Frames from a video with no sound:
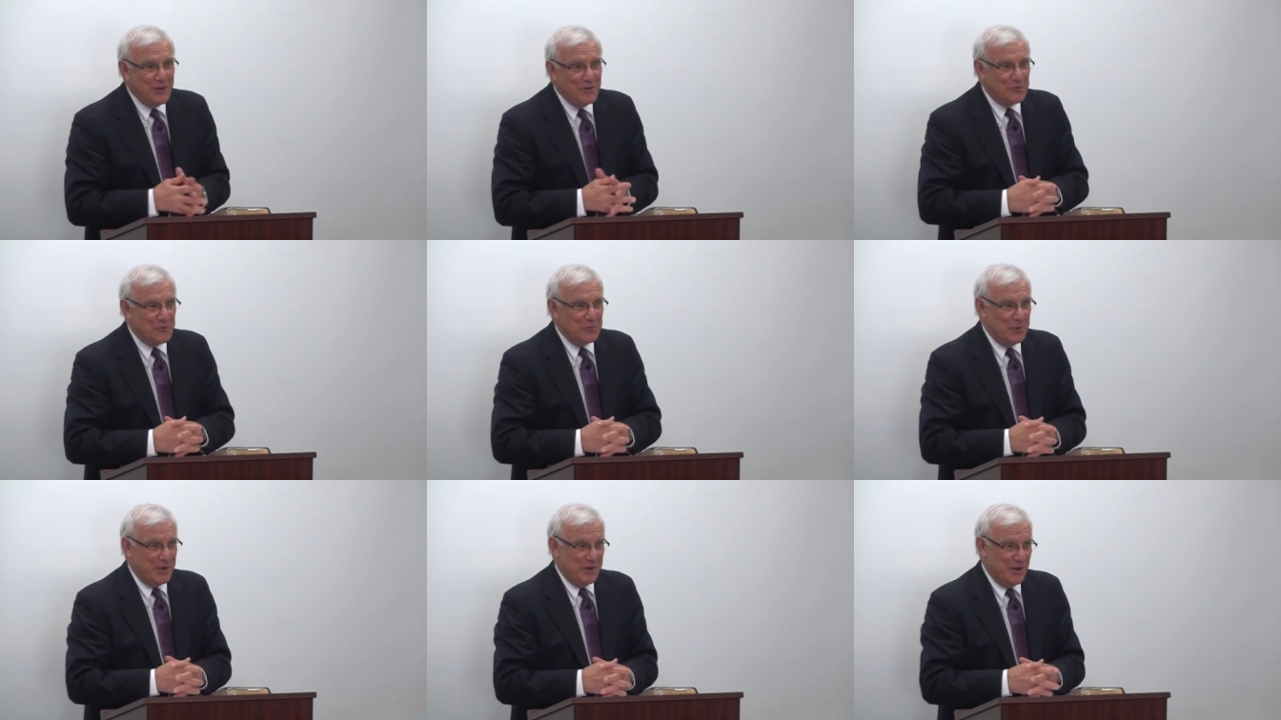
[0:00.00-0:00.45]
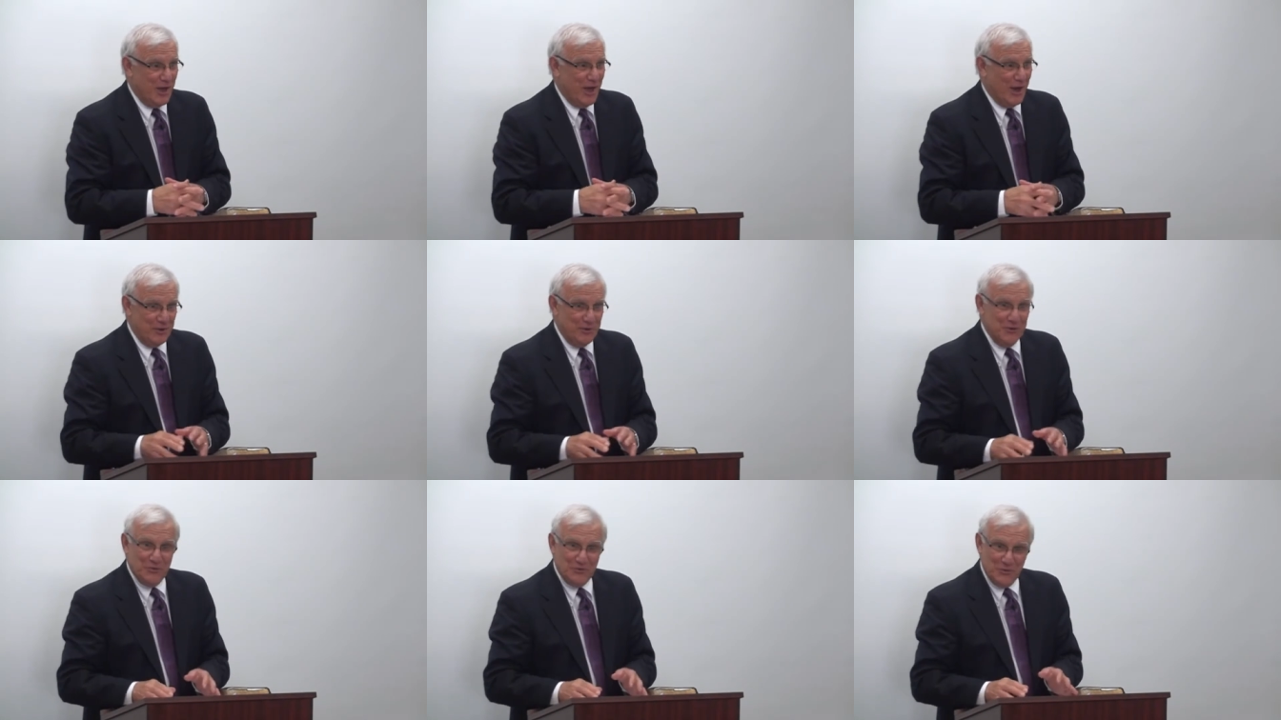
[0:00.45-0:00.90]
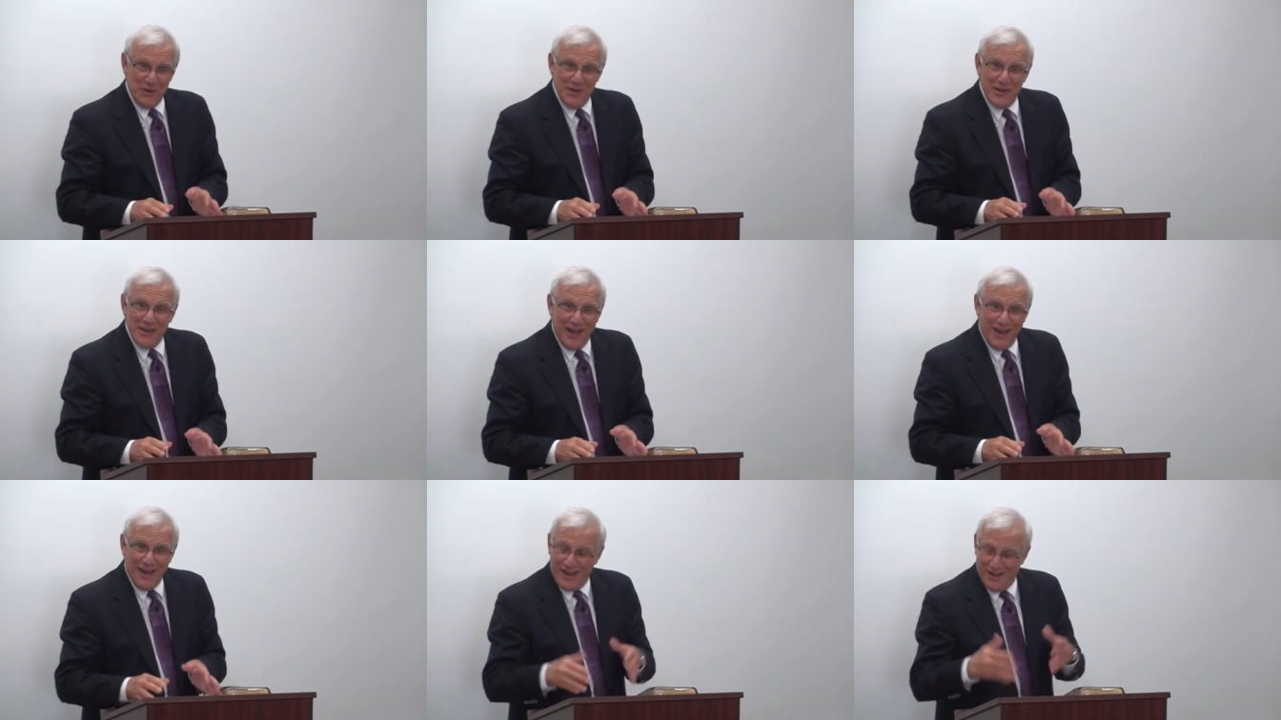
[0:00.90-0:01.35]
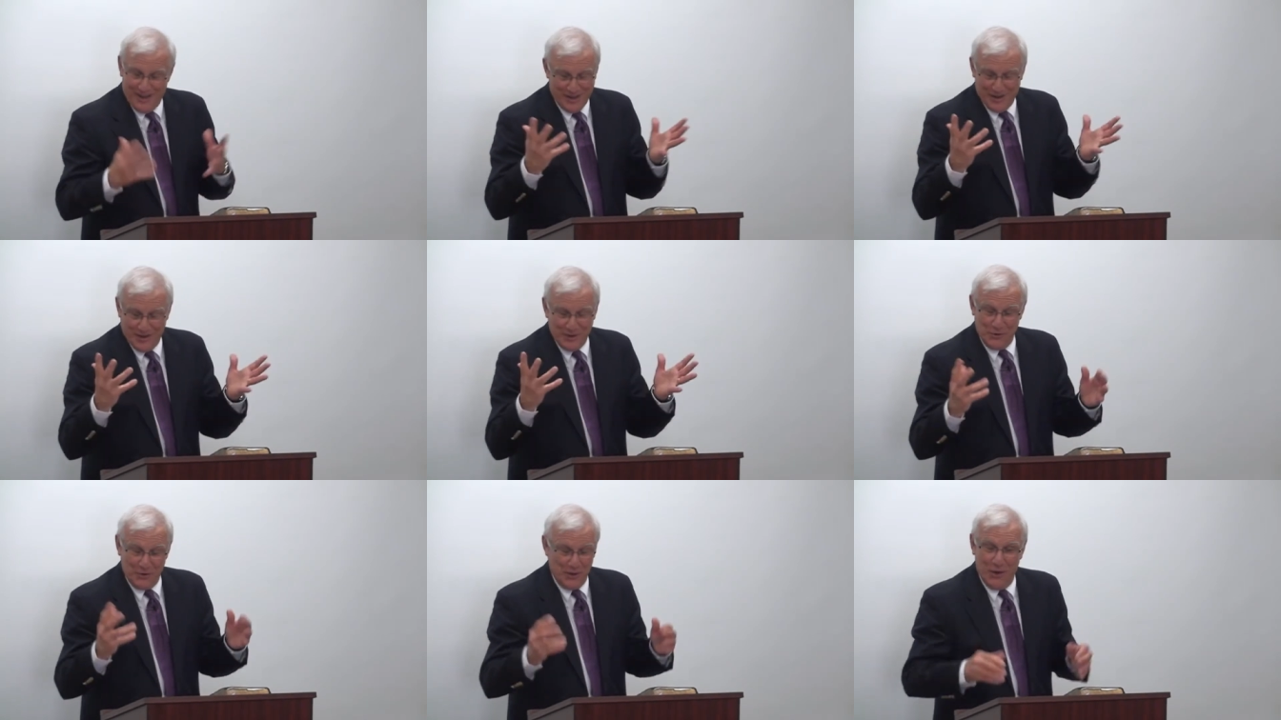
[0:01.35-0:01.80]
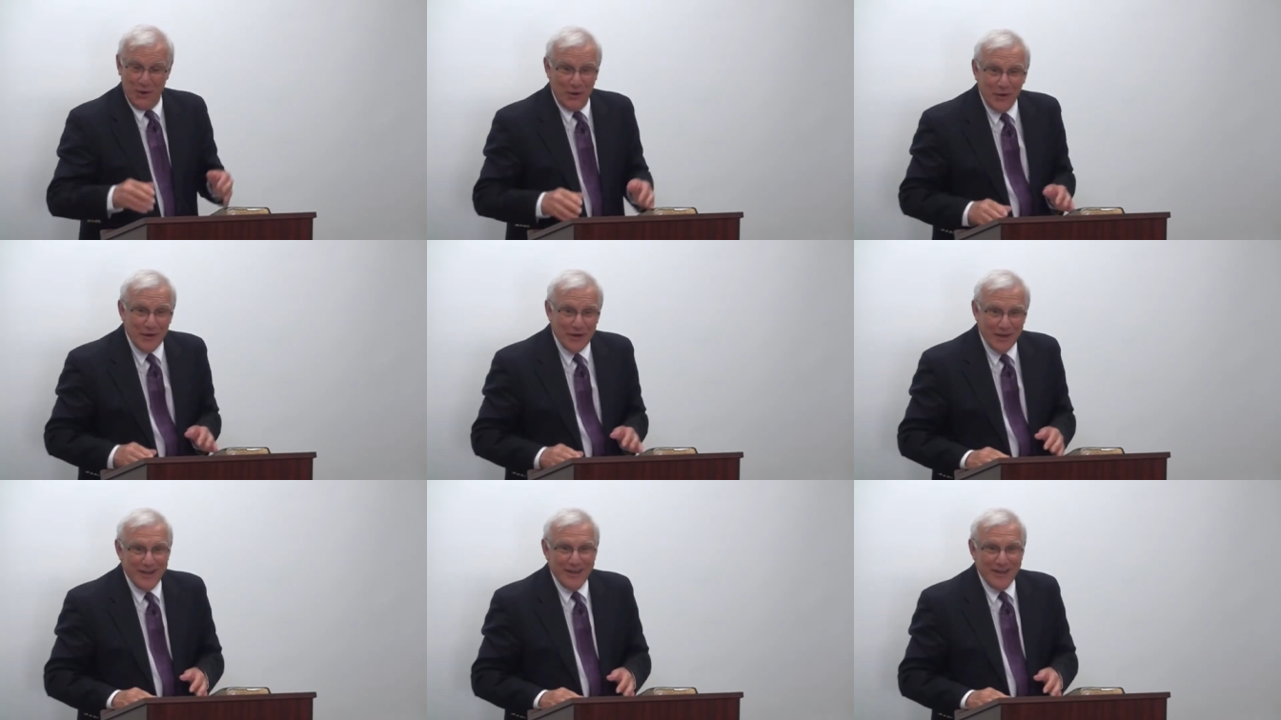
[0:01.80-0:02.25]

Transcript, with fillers: for me now, you see. I, I don't know.